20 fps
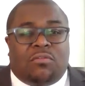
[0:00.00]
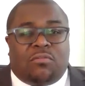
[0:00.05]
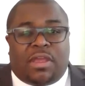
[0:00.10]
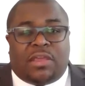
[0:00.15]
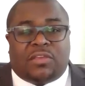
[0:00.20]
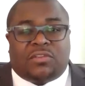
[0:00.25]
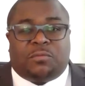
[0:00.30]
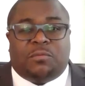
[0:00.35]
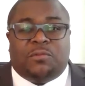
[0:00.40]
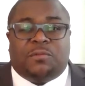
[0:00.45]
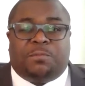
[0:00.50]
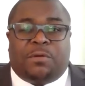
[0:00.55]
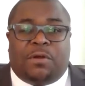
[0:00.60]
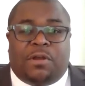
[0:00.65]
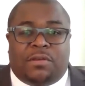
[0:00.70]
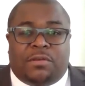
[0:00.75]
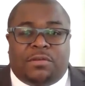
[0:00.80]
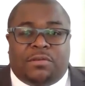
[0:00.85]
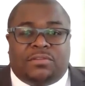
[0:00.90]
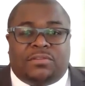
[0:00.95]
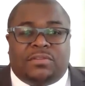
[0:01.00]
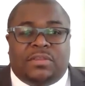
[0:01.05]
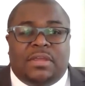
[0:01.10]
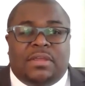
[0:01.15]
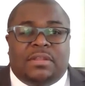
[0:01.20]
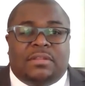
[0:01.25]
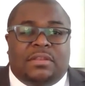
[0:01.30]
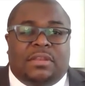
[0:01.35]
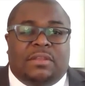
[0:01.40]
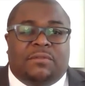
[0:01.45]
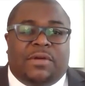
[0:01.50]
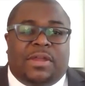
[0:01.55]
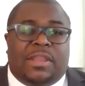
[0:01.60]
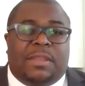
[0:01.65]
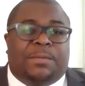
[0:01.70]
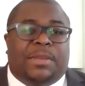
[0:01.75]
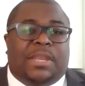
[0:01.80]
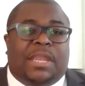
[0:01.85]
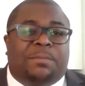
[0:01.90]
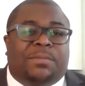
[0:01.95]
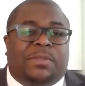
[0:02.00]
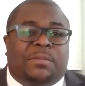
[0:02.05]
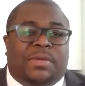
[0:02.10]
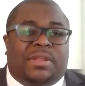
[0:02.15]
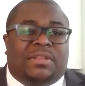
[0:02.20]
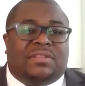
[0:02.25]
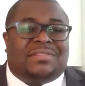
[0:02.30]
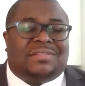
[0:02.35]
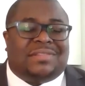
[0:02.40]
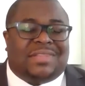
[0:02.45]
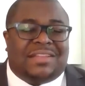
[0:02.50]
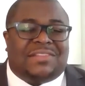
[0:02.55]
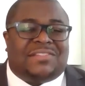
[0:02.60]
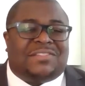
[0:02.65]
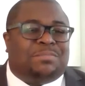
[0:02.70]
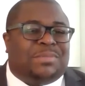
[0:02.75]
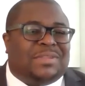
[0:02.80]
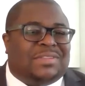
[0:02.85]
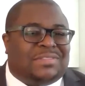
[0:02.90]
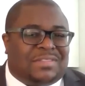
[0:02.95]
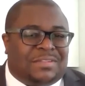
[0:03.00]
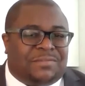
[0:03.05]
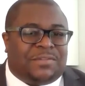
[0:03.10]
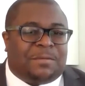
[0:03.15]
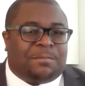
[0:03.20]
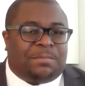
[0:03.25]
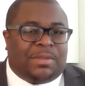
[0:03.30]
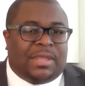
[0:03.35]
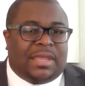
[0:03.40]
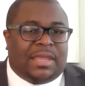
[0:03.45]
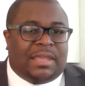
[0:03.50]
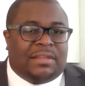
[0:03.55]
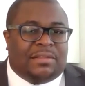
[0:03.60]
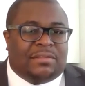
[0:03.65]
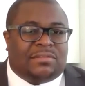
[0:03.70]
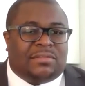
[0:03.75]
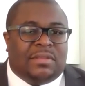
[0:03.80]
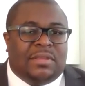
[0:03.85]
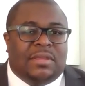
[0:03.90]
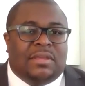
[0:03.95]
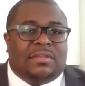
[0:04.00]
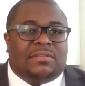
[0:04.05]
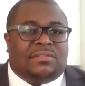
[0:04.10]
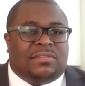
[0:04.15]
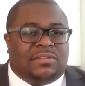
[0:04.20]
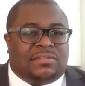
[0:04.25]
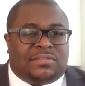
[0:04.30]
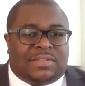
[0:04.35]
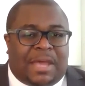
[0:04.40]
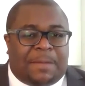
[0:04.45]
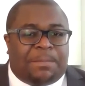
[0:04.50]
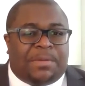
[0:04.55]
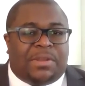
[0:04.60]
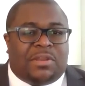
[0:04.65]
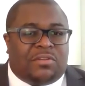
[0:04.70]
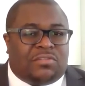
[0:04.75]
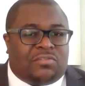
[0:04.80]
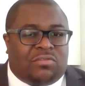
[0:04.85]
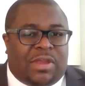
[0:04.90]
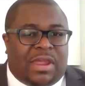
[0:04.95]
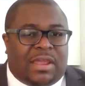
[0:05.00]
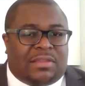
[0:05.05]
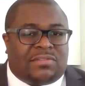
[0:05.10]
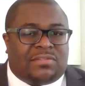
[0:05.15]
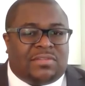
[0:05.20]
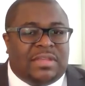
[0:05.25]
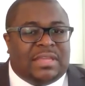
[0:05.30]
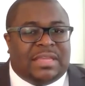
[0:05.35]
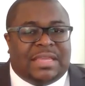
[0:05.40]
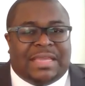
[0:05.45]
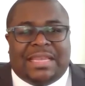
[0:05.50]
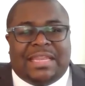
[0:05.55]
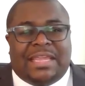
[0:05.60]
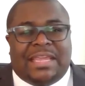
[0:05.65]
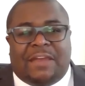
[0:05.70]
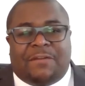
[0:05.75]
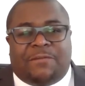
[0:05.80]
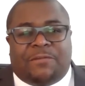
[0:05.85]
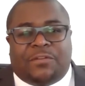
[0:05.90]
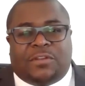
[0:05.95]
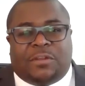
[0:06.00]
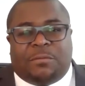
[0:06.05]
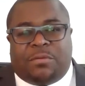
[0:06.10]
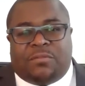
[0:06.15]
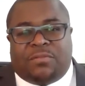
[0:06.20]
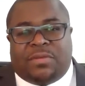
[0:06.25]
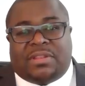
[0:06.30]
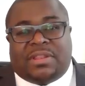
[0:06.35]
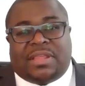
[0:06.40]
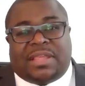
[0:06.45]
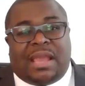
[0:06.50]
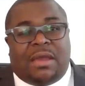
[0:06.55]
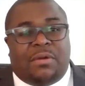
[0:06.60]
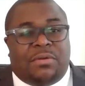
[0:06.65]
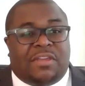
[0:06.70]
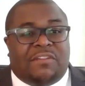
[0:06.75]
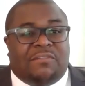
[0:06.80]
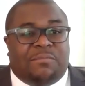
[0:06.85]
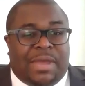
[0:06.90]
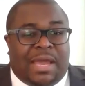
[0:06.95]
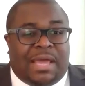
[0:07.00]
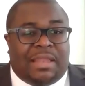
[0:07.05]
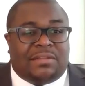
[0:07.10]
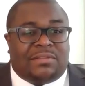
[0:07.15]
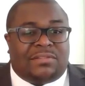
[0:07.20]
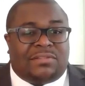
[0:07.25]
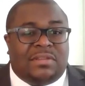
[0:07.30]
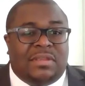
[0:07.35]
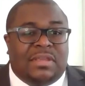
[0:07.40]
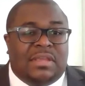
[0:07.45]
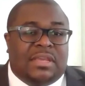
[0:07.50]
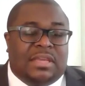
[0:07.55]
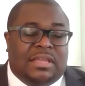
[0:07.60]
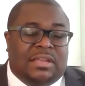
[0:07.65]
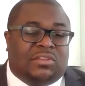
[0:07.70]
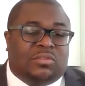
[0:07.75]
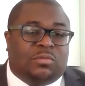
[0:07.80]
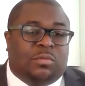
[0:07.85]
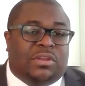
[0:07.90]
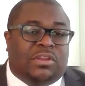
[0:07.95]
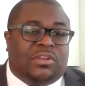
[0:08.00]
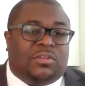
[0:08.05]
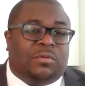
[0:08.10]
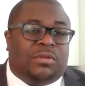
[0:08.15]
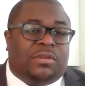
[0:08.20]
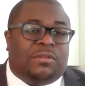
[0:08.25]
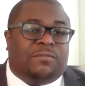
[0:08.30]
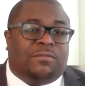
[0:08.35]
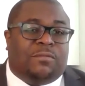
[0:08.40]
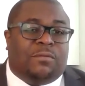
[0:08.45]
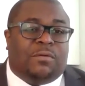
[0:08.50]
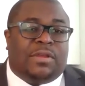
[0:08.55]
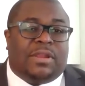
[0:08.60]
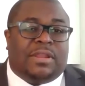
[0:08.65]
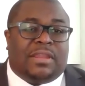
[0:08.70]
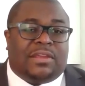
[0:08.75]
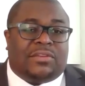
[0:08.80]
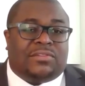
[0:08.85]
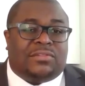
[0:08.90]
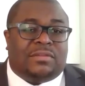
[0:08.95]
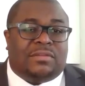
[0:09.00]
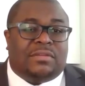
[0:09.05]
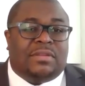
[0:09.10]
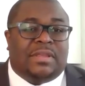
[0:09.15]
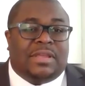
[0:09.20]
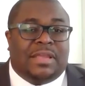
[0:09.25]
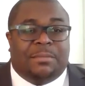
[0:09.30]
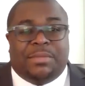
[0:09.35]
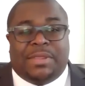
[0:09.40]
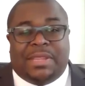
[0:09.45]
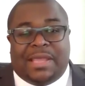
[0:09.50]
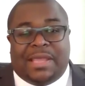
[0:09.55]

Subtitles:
and grassroots partners to develop and implement state-specific plans to stop in their tracks any effort to prevent the counting of ballots in the 2024 election and